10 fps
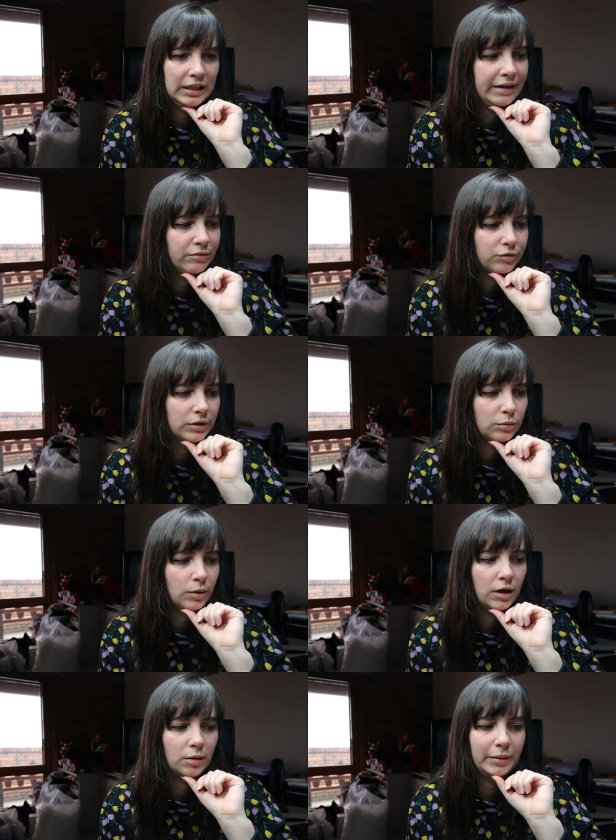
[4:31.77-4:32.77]
leave it for a little
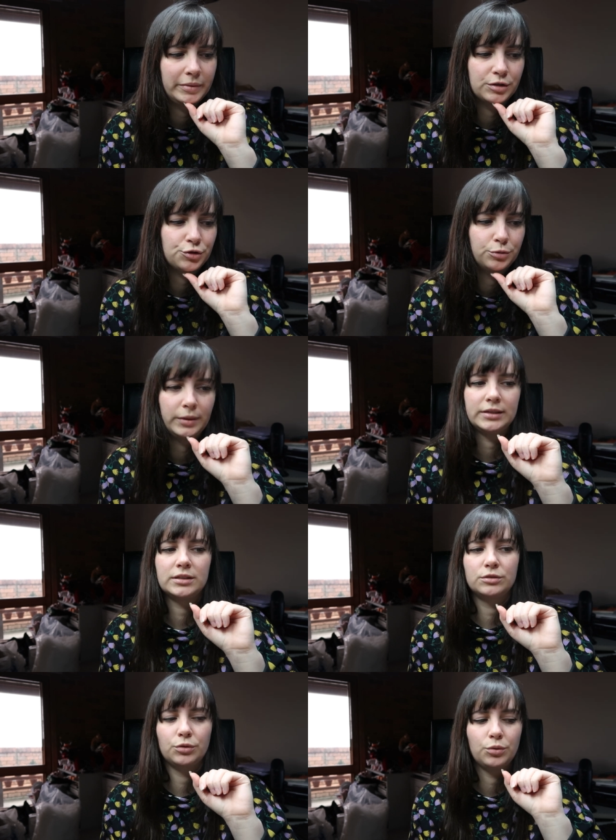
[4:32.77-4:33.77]
while maybe the two
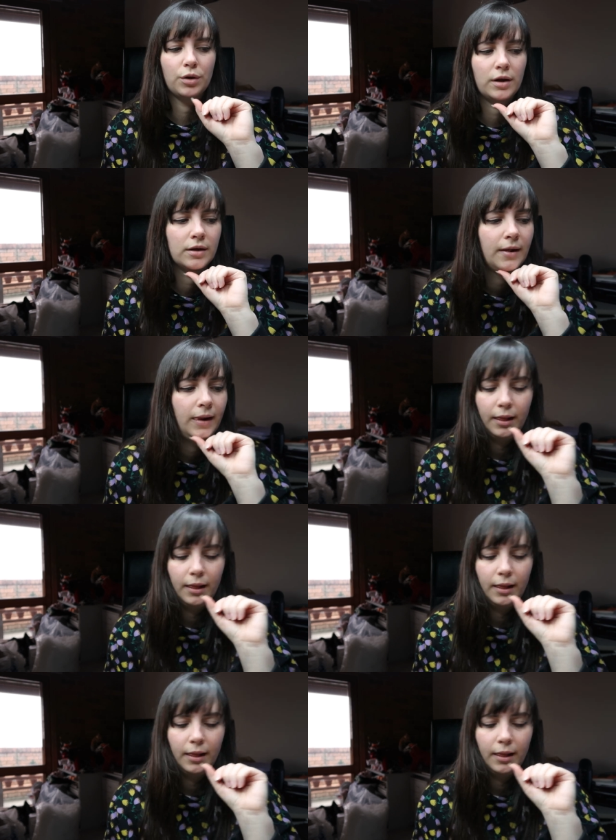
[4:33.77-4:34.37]
months to order